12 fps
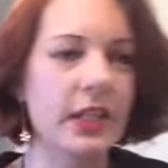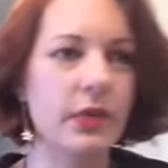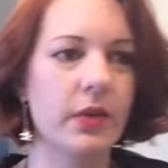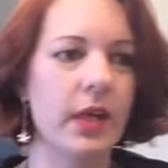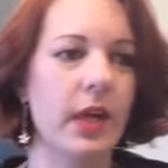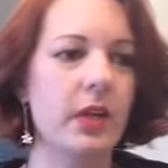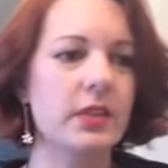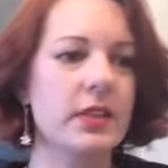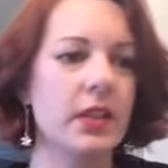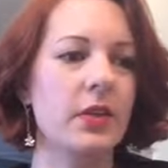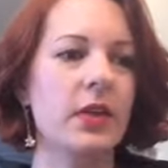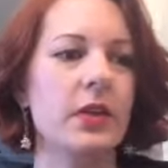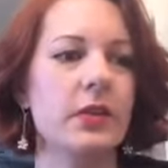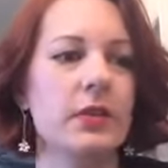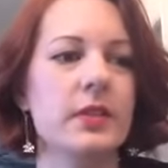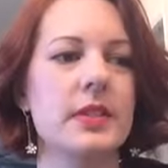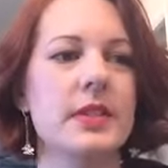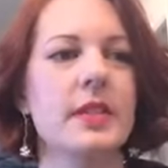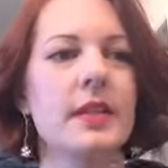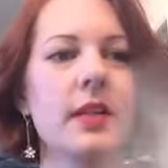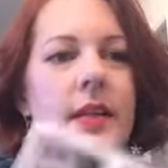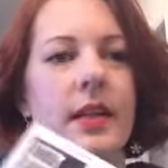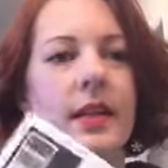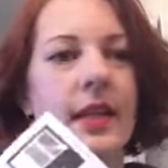you can also use
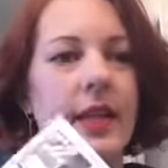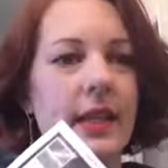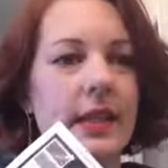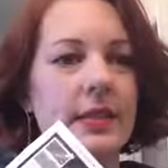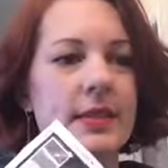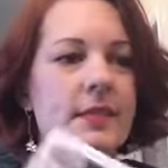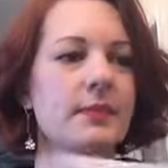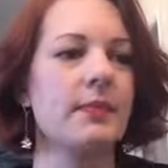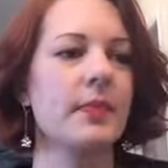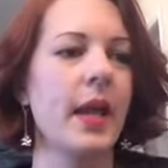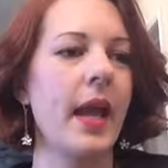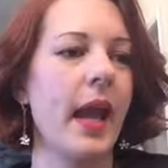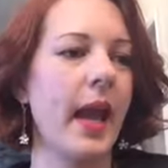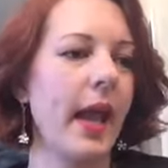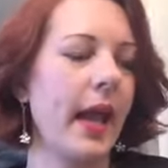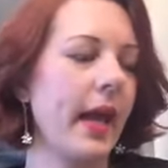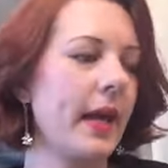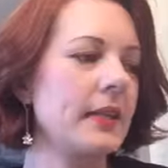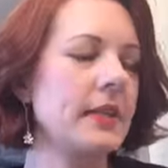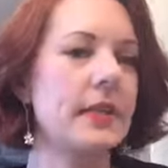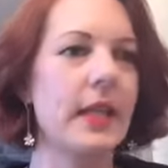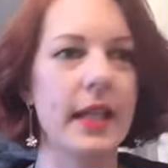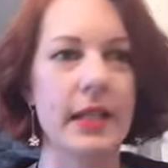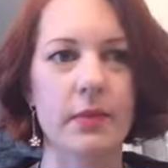these. And
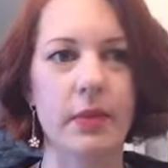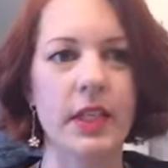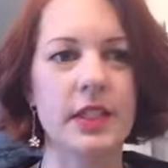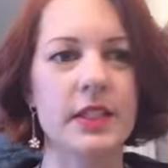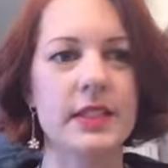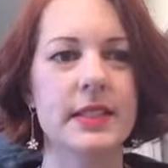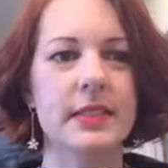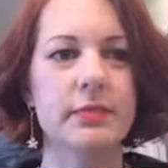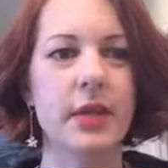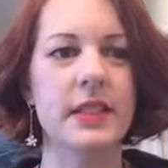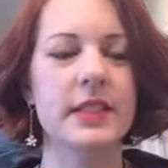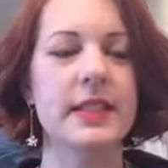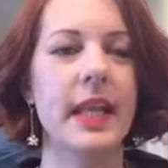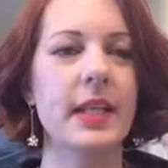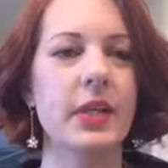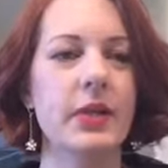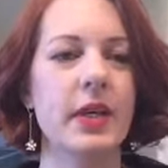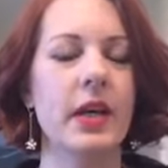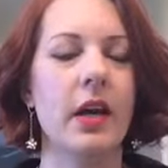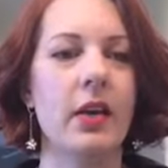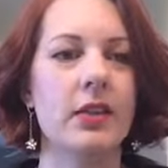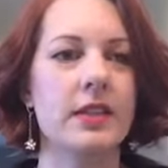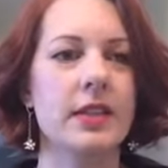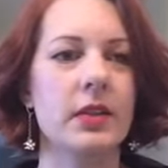in the brush set, you can
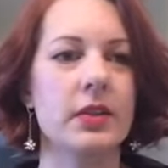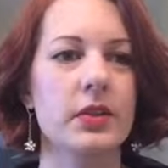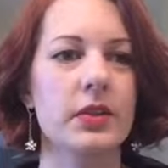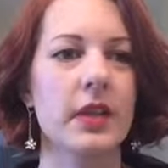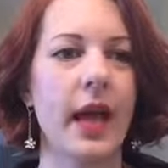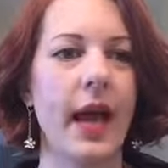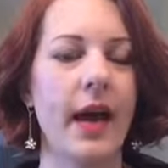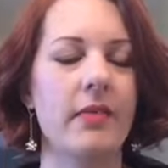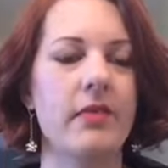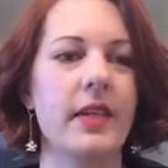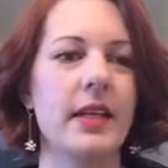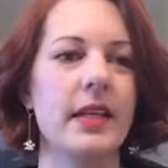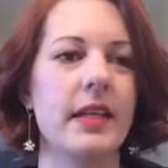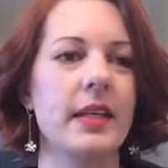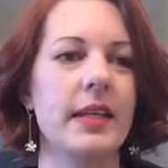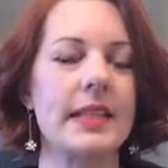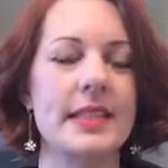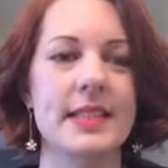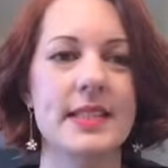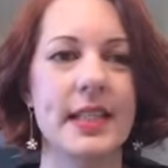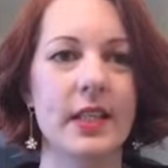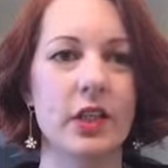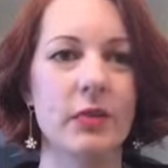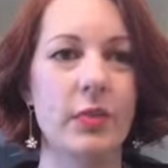also have the
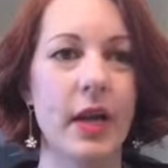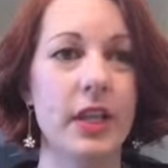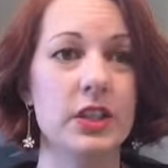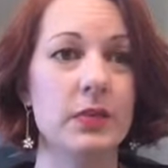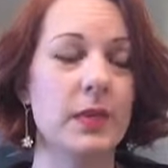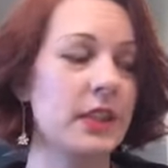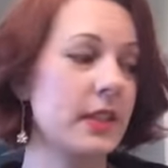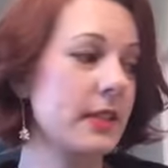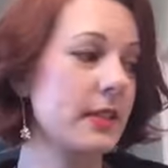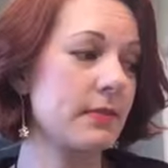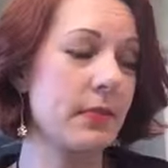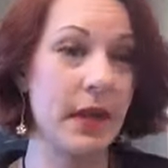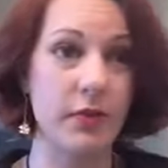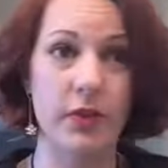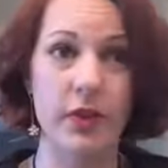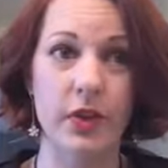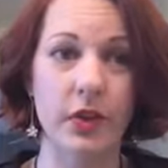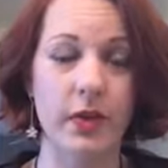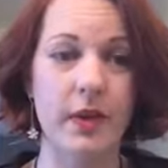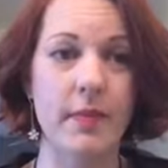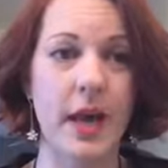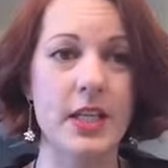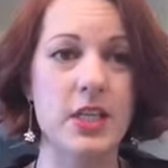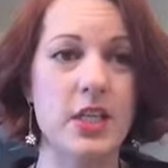concealer brush, which is meant for the cream
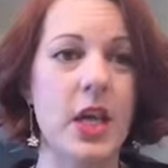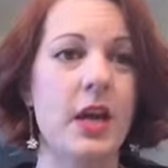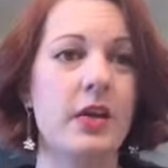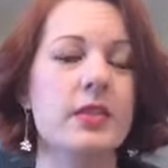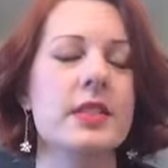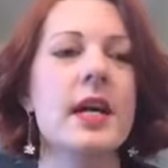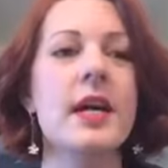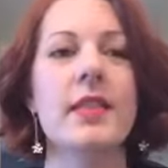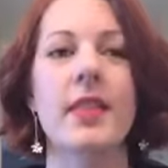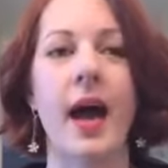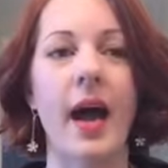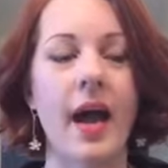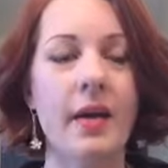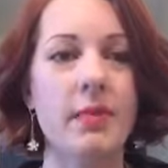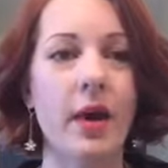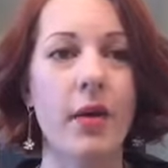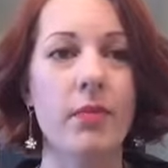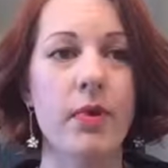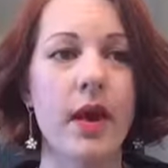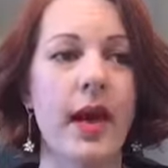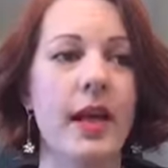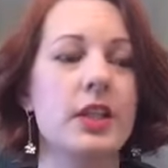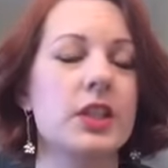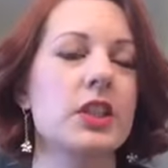eyeshadows, the eyebrow
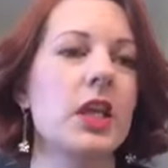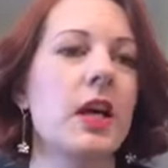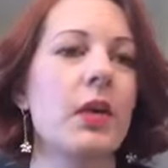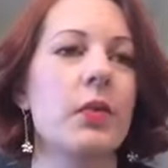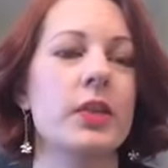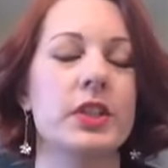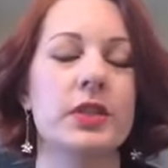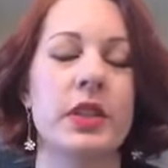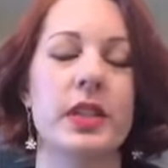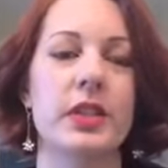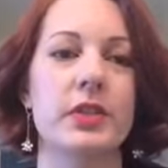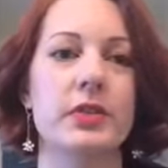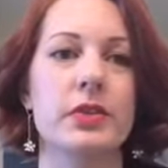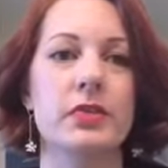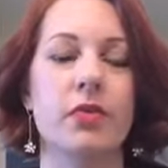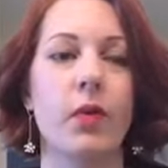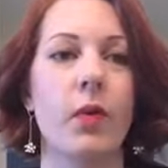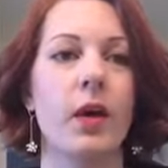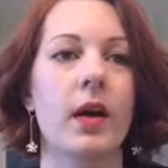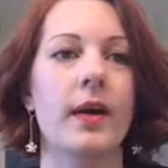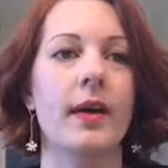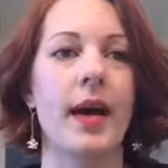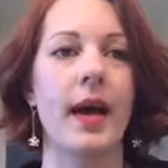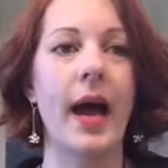brush, which you can use
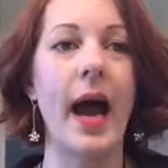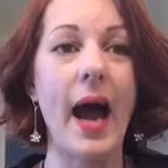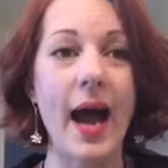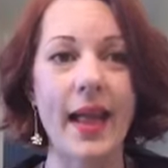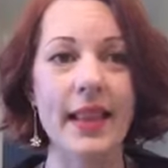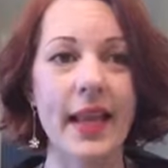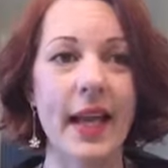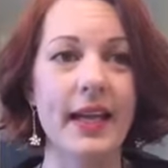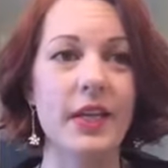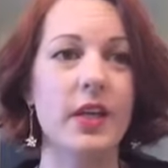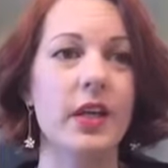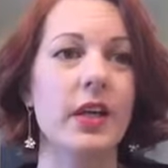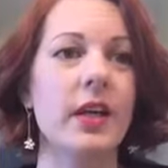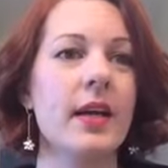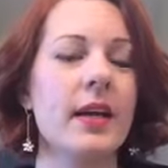for eyeliner.